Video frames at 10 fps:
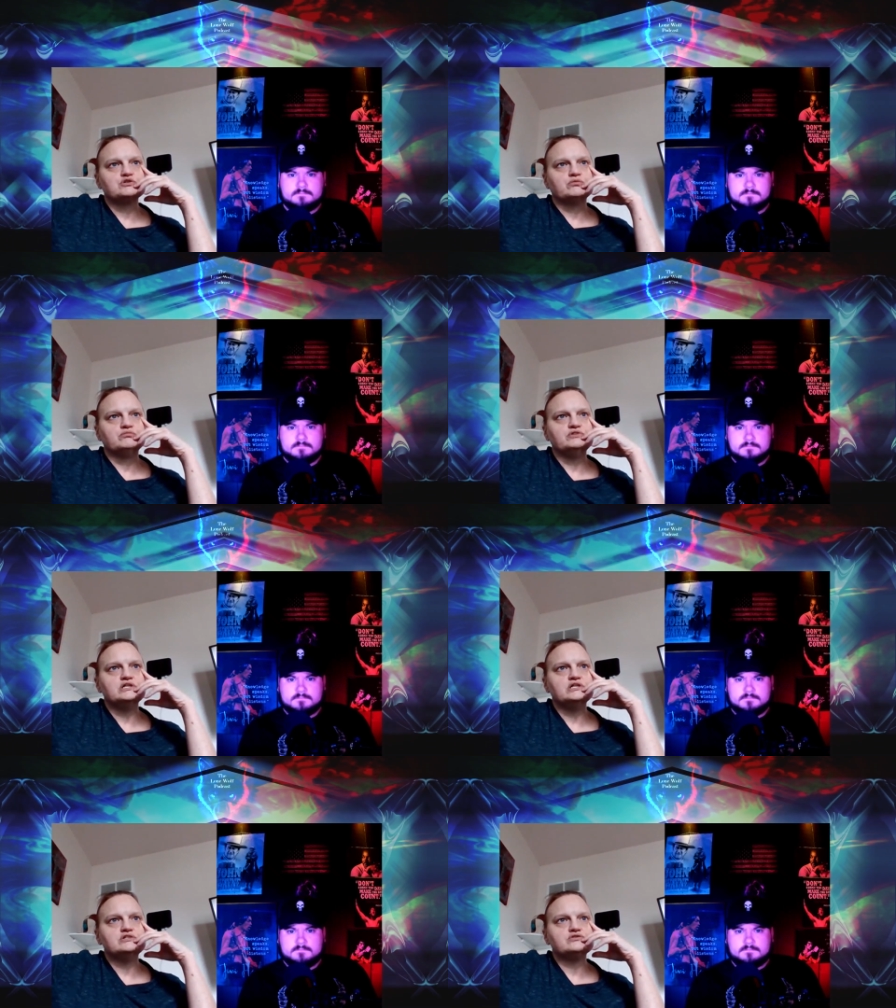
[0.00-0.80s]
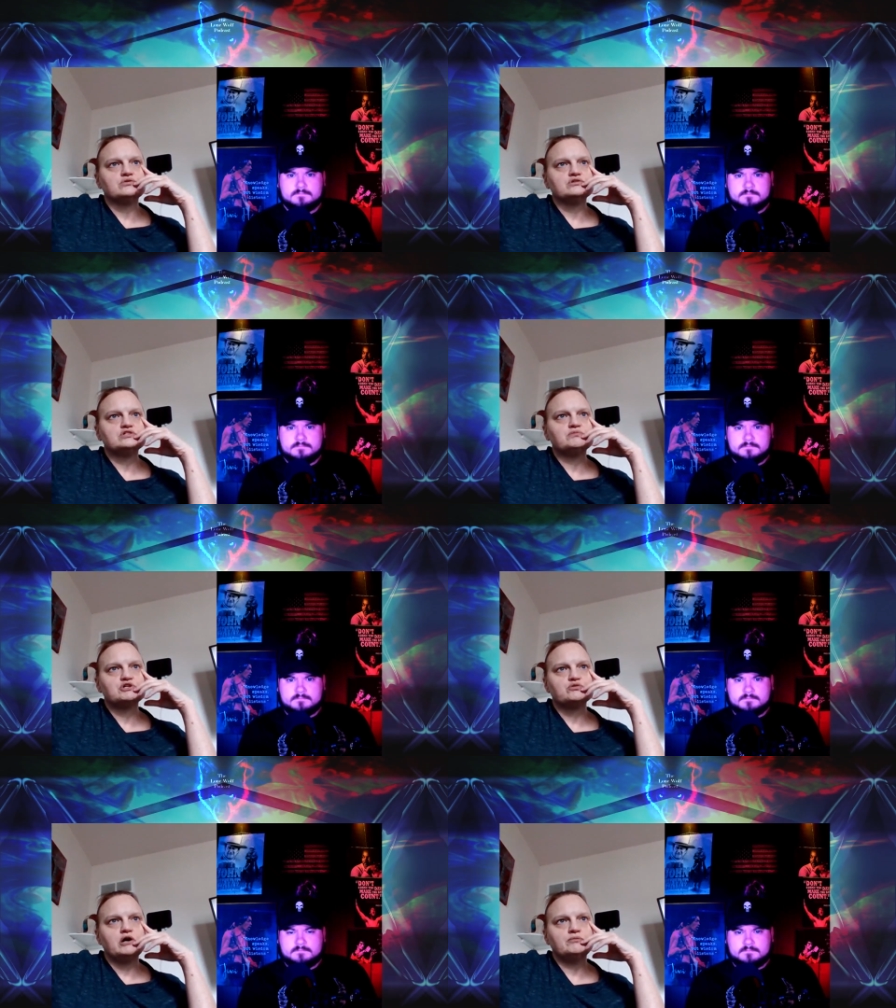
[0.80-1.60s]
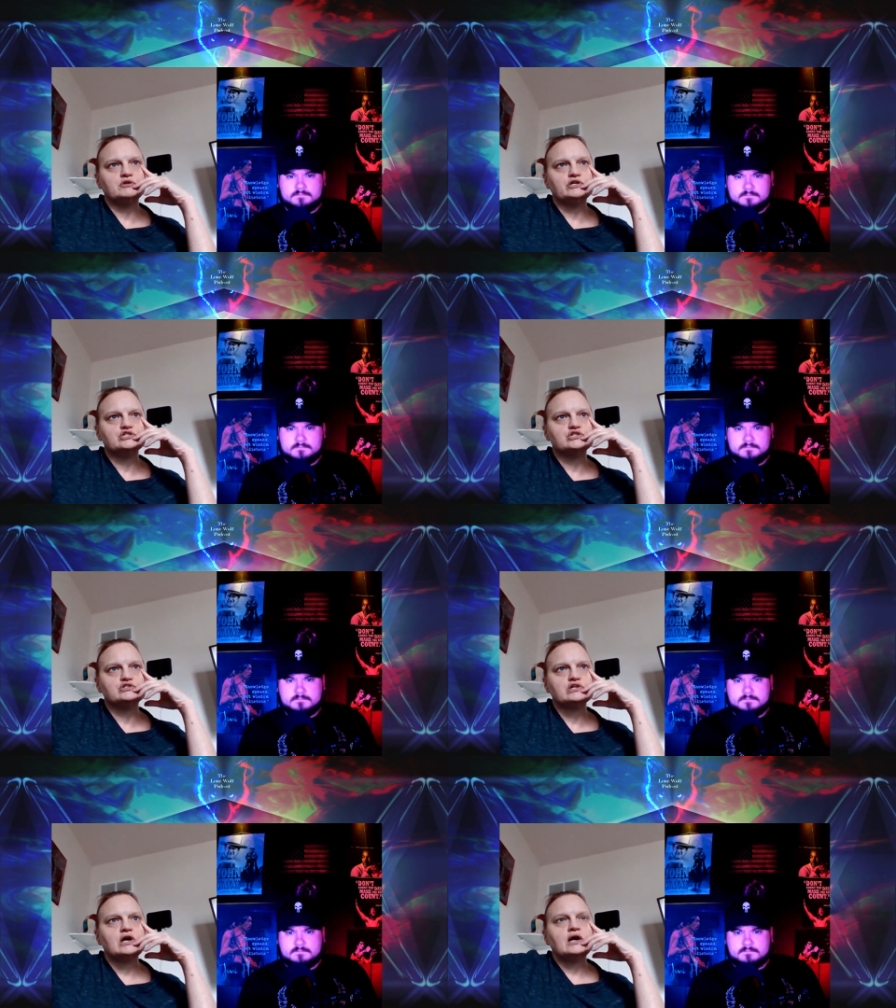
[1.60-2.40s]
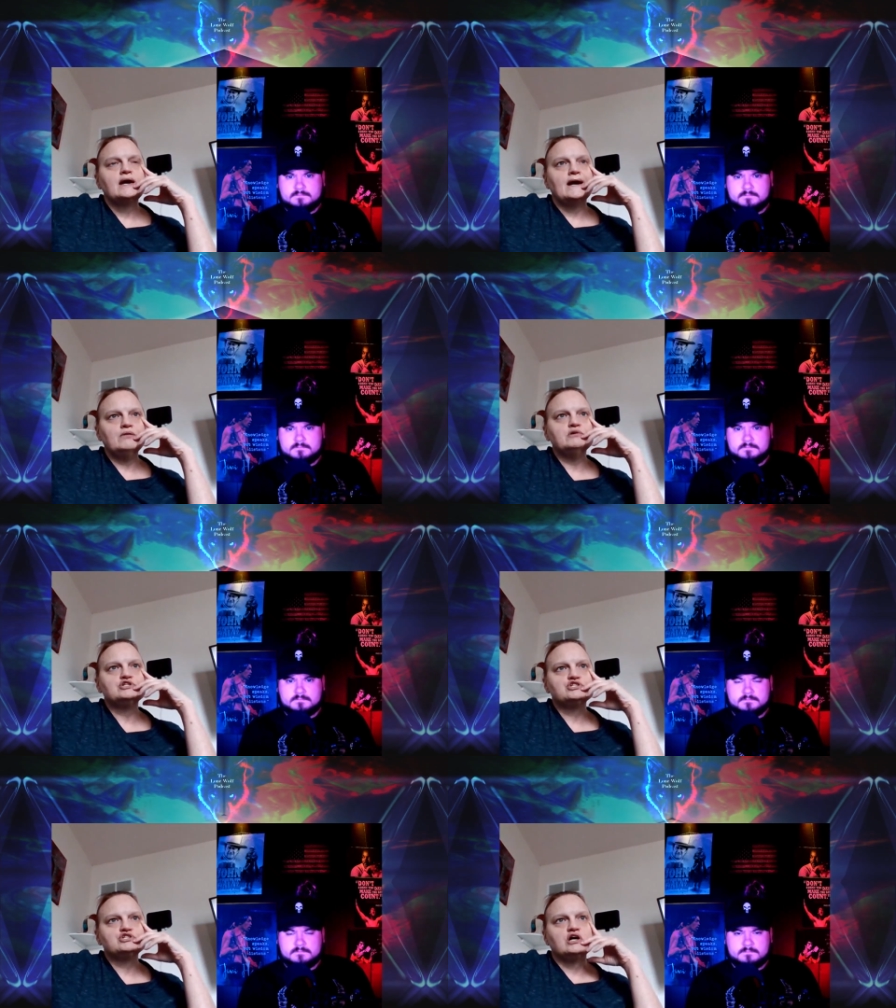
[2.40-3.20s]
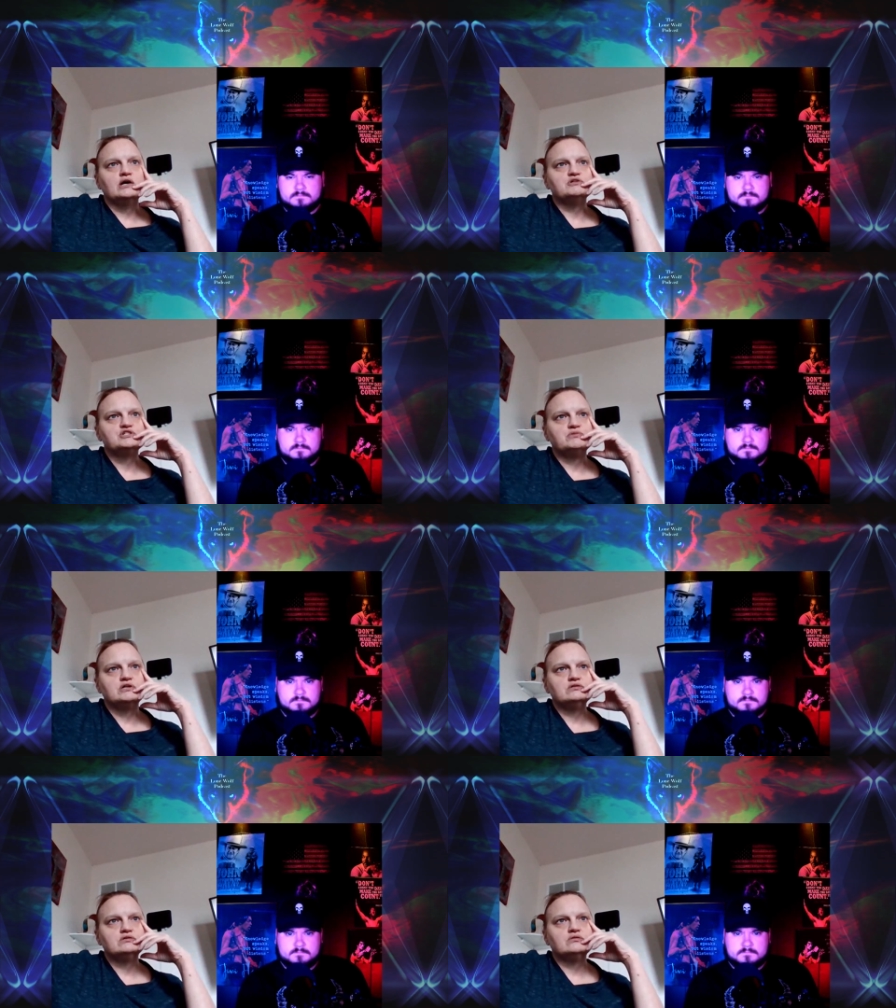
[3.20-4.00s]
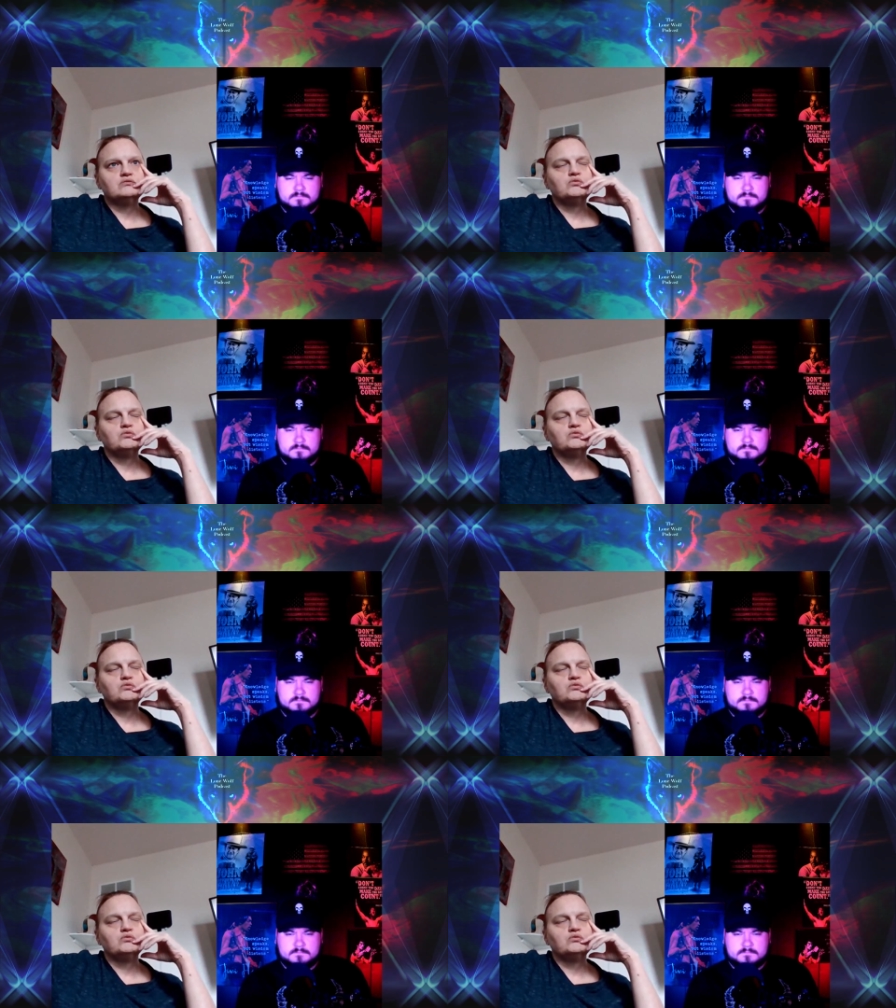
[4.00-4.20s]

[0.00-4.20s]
special needs or special populations, how much time is spent